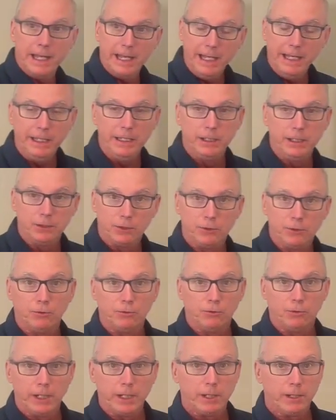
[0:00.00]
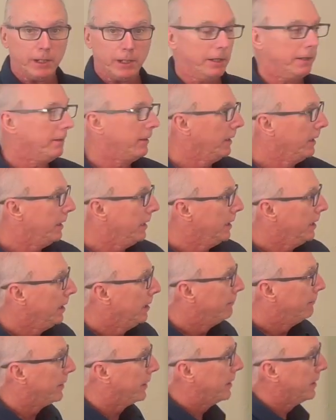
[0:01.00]
heat and cooled area.
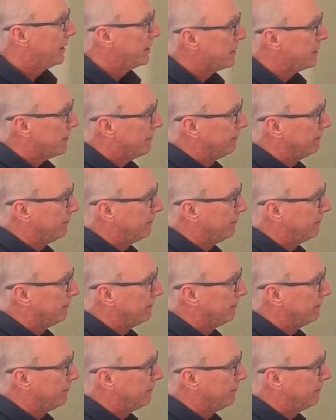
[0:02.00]
Because